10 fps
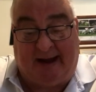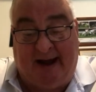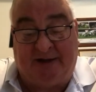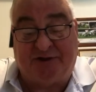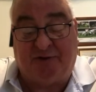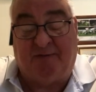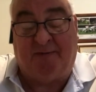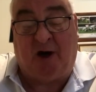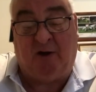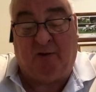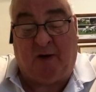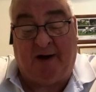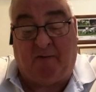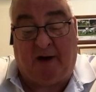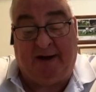out to a mile. The
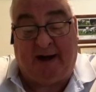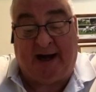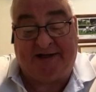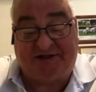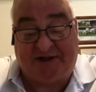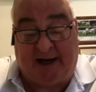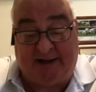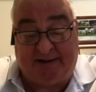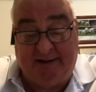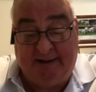way it won last start,